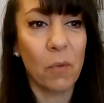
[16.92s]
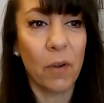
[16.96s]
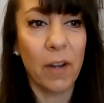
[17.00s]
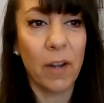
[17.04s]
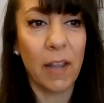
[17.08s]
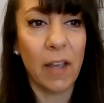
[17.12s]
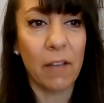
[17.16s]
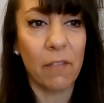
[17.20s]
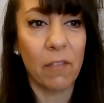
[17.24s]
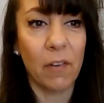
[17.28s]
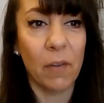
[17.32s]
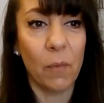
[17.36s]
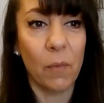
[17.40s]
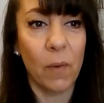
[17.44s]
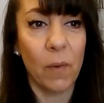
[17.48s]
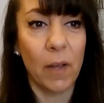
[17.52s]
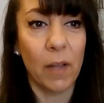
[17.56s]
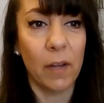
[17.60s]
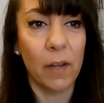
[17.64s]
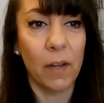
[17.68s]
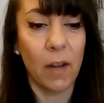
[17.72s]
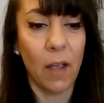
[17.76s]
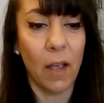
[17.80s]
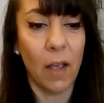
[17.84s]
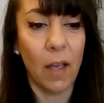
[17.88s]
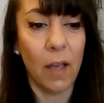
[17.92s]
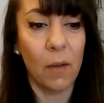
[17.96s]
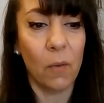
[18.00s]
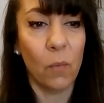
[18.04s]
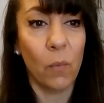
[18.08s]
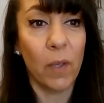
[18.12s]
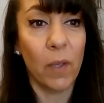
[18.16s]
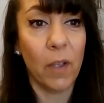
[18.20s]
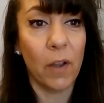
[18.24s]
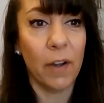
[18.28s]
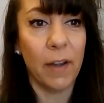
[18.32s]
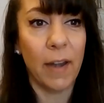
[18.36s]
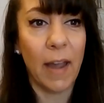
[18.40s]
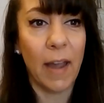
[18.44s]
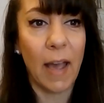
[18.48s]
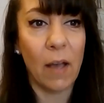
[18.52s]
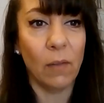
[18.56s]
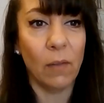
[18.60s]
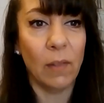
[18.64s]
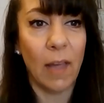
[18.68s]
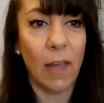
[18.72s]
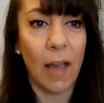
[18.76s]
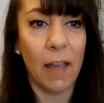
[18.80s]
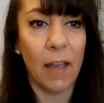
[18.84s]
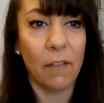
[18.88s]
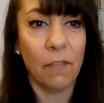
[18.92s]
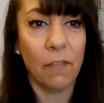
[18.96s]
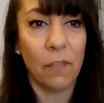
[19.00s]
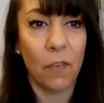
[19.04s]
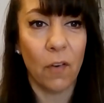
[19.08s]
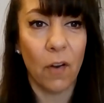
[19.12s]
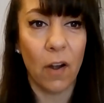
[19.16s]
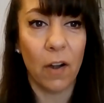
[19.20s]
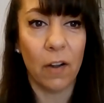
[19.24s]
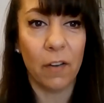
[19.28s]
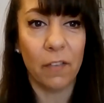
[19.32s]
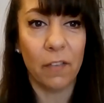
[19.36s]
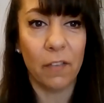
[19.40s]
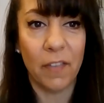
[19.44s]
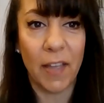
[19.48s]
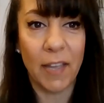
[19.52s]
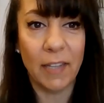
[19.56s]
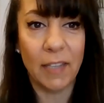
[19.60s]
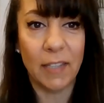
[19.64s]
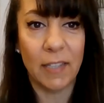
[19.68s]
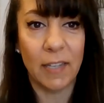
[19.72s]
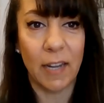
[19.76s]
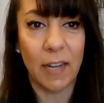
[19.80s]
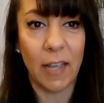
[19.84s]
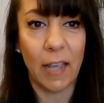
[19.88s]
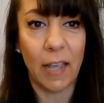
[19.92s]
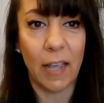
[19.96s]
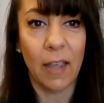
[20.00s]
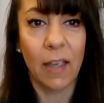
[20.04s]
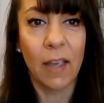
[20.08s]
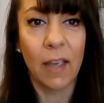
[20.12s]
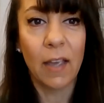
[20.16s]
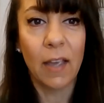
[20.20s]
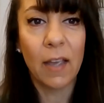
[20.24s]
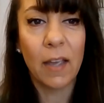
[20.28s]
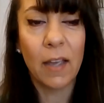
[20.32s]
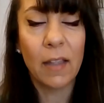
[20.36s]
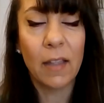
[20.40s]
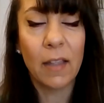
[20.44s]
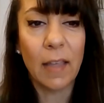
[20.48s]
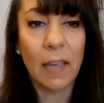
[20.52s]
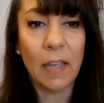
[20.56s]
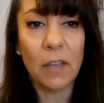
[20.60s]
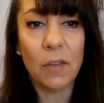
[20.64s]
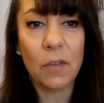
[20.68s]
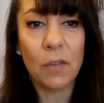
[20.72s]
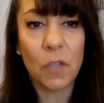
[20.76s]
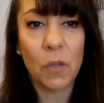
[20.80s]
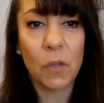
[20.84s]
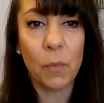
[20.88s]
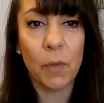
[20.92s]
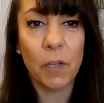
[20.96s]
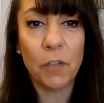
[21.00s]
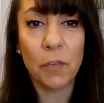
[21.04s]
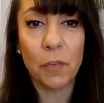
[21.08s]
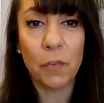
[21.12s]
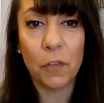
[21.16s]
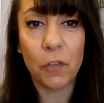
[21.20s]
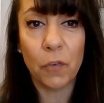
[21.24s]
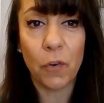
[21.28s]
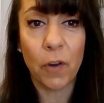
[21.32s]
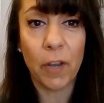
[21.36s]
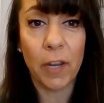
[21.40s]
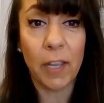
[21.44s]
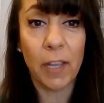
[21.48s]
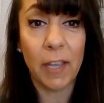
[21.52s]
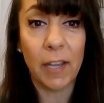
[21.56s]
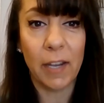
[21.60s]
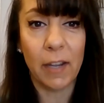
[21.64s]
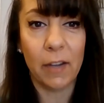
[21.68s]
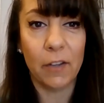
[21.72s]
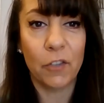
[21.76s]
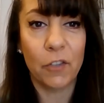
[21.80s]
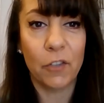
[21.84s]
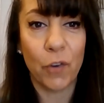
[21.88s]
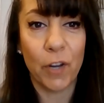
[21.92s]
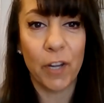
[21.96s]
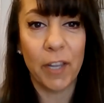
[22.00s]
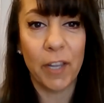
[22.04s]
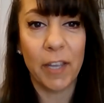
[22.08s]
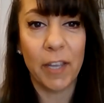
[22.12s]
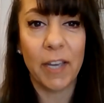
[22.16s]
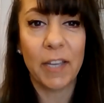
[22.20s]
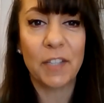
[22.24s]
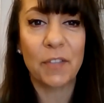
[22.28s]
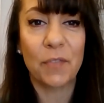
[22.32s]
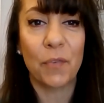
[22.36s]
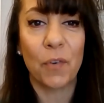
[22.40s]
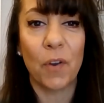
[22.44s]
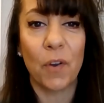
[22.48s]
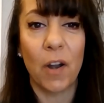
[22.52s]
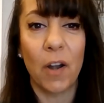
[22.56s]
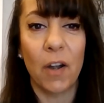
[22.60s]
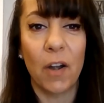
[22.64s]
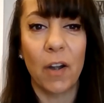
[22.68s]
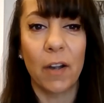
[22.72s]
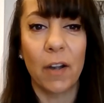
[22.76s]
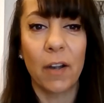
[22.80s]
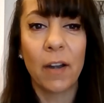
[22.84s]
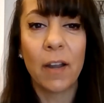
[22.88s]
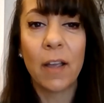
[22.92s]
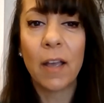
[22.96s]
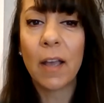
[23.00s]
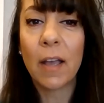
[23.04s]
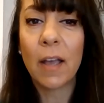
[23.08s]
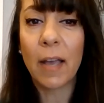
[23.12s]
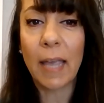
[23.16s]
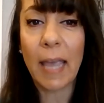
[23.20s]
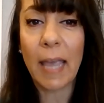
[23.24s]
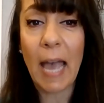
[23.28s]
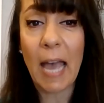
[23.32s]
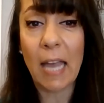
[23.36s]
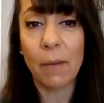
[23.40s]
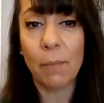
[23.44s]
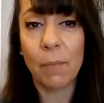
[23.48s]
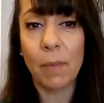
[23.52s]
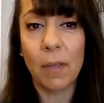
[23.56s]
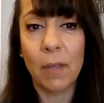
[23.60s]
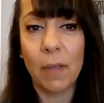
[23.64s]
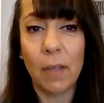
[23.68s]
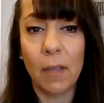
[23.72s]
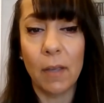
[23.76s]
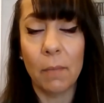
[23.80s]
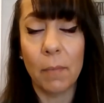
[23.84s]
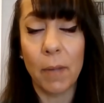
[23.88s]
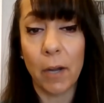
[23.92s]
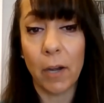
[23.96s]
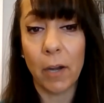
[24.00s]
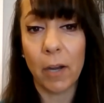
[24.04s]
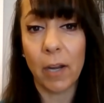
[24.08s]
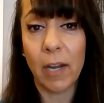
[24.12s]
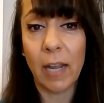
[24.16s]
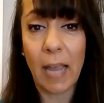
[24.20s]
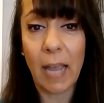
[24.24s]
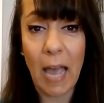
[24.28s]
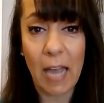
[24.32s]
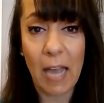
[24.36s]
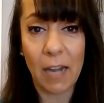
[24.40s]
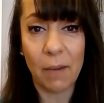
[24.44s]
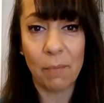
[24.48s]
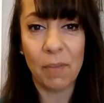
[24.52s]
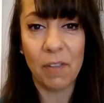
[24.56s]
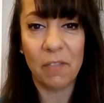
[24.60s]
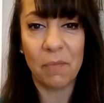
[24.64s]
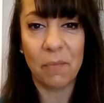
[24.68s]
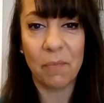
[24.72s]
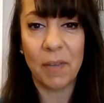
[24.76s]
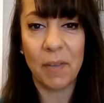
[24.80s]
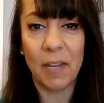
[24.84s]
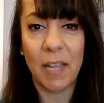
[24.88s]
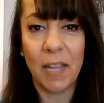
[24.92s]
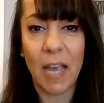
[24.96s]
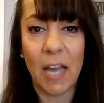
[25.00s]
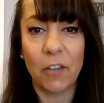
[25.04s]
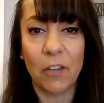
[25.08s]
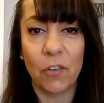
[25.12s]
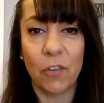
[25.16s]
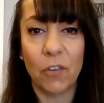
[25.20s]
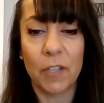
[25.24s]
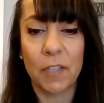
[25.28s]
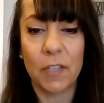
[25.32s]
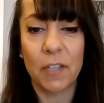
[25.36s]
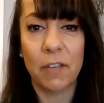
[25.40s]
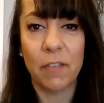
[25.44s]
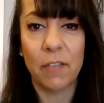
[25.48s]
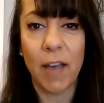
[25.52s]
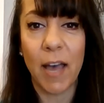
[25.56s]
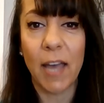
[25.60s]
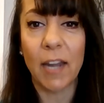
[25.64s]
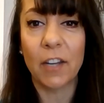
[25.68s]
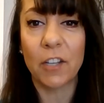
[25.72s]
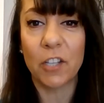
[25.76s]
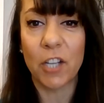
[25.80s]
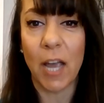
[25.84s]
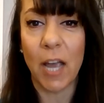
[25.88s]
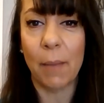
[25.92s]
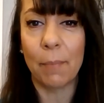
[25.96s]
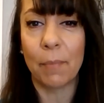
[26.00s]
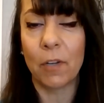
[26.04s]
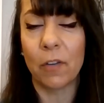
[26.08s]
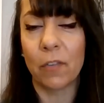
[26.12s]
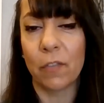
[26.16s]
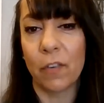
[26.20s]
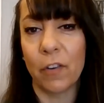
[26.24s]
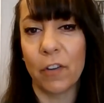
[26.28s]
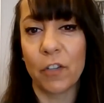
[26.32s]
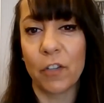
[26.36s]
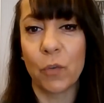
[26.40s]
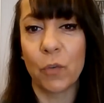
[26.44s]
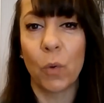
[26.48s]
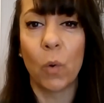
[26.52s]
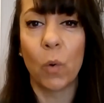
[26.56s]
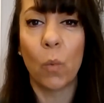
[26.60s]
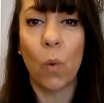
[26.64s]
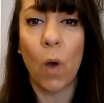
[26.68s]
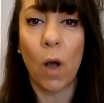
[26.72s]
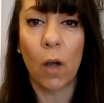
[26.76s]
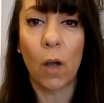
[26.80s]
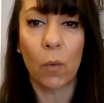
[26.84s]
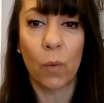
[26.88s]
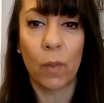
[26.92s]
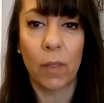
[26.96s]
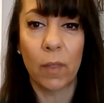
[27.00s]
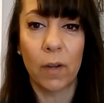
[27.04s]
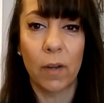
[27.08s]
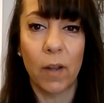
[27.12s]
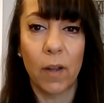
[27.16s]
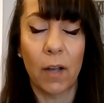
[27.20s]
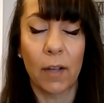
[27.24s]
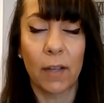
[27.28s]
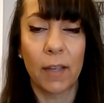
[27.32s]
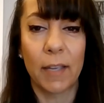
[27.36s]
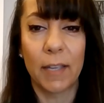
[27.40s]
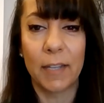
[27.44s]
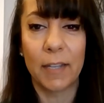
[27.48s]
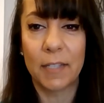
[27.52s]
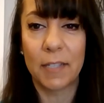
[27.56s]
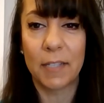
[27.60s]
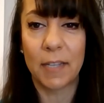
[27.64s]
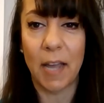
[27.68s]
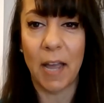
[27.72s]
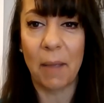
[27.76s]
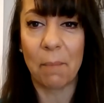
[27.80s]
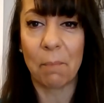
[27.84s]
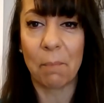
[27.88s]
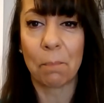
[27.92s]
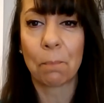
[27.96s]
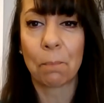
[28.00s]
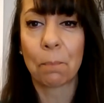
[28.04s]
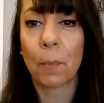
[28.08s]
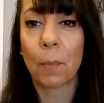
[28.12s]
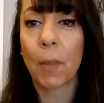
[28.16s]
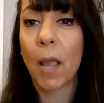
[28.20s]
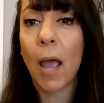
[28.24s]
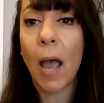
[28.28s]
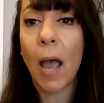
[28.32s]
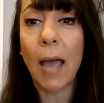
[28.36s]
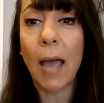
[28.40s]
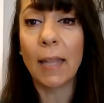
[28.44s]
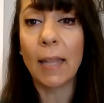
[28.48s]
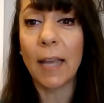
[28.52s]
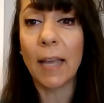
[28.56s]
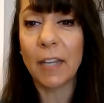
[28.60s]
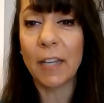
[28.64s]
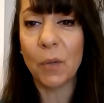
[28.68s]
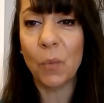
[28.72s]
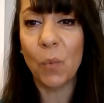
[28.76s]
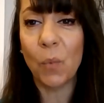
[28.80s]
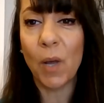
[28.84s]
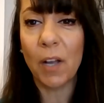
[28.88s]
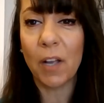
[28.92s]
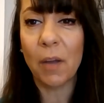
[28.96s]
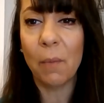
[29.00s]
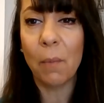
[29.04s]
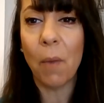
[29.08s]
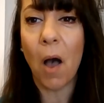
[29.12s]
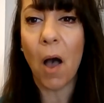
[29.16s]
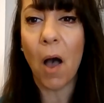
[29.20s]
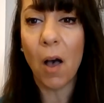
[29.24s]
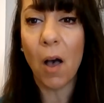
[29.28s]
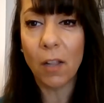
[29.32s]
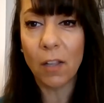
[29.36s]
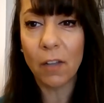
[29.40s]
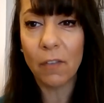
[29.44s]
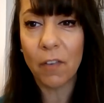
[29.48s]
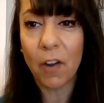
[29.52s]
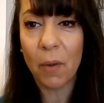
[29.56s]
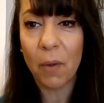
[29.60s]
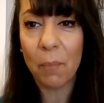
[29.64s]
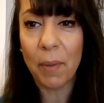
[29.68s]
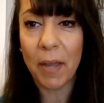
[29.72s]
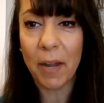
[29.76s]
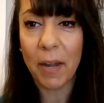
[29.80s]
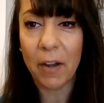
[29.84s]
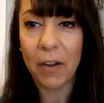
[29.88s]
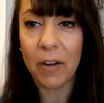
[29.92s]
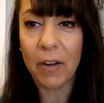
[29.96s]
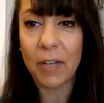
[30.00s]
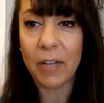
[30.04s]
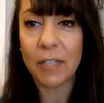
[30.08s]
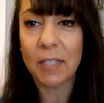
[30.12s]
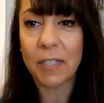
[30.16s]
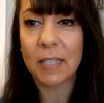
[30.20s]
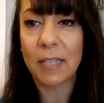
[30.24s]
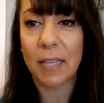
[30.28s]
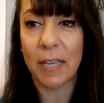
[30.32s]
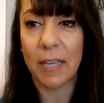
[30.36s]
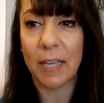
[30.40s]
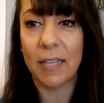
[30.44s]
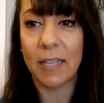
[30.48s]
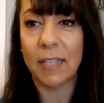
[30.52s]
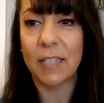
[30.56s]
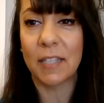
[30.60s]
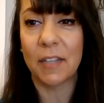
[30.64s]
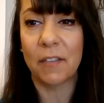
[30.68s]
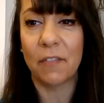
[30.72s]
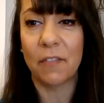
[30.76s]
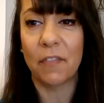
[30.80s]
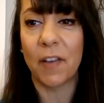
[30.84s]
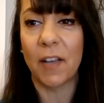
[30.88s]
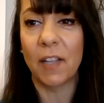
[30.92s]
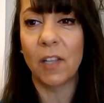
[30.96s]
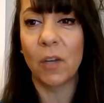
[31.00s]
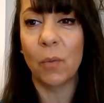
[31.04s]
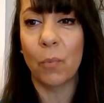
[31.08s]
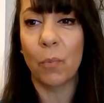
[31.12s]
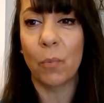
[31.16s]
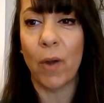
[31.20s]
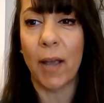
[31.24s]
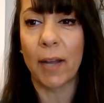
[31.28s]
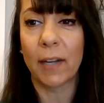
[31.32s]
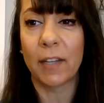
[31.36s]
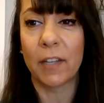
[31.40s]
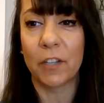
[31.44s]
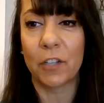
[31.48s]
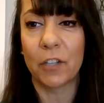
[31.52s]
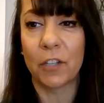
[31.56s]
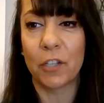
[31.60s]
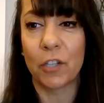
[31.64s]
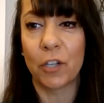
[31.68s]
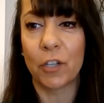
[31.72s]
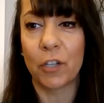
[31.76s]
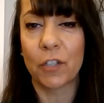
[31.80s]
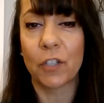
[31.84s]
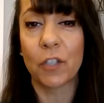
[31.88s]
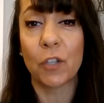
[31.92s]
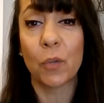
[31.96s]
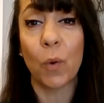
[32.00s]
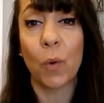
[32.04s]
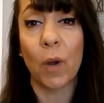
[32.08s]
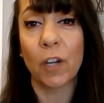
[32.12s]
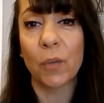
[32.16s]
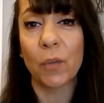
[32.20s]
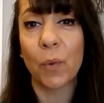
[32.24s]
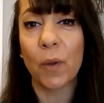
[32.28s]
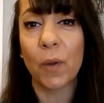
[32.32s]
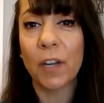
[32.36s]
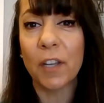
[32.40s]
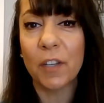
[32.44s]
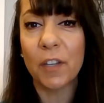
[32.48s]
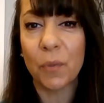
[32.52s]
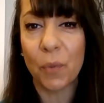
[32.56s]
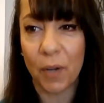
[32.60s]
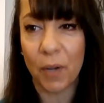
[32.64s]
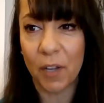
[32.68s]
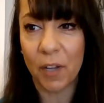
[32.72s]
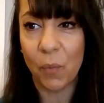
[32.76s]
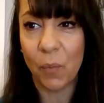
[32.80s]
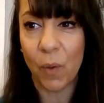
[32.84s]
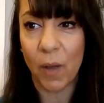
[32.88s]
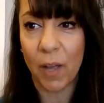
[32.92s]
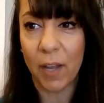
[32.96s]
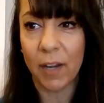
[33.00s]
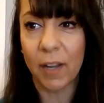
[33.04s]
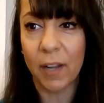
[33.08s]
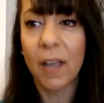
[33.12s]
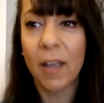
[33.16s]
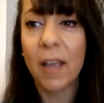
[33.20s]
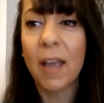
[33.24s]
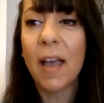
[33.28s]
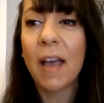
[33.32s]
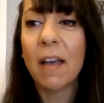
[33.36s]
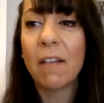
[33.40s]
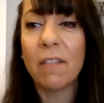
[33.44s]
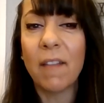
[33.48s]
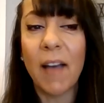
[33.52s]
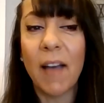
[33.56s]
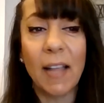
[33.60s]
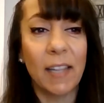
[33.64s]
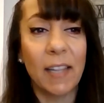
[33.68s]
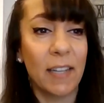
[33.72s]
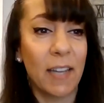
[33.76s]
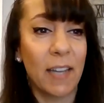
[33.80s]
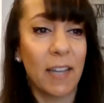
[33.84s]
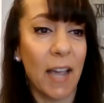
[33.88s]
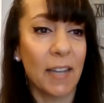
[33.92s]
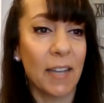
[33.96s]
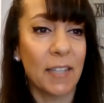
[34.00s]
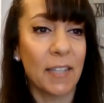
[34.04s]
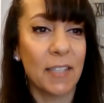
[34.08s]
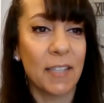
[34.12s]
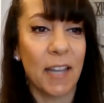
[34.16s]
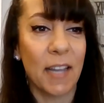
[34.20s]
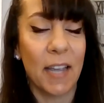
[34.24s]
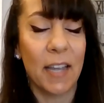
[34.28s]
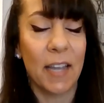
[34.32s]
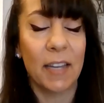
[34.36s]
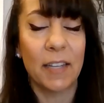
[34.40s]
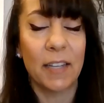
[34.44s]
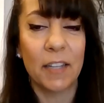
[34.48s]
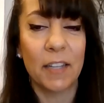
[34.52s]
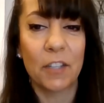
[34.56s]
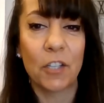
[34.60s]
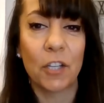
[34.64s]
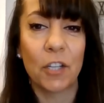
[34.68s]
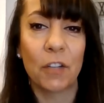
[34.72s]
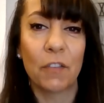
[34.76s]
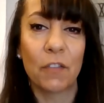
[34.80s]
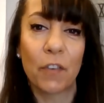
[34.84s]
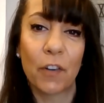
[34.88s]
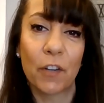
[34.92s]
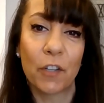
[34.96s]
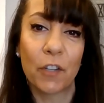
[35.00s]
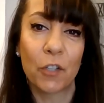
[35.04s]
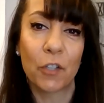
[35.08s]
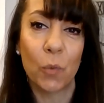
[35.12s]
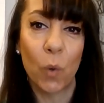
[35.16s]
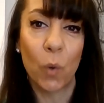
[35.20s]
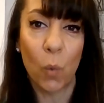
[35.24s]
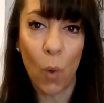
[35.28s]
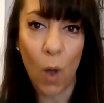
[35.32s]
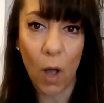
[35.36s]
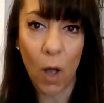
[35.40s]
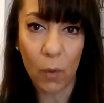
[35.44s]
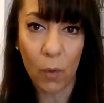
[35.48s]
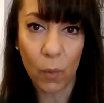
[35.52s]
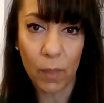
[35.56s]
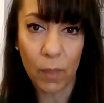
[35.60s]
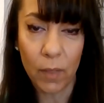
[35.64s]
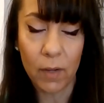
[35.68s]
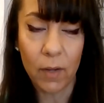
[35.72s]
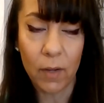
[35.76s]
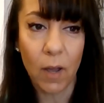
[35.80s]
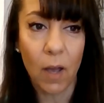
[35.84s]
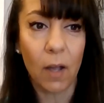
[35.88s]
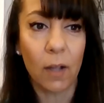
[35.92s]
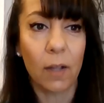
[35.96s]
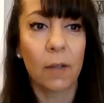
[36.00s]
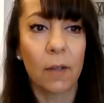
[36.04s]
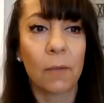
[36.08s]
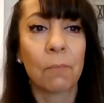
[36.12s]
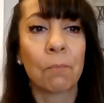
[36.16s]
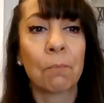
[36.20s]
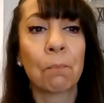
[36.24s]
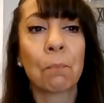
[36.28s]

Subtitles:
Good morning, everyone. We are now live for our event today. Thank you so much for joining us for our American Academy of Pediatrics Nevada Chapter Virtual Walk with a Doc Kids Time. I'd like to welcome all of our parents, kids, and fellow practitioners to our 2021 Valentine's Day edition Virtual Walk with the Doc.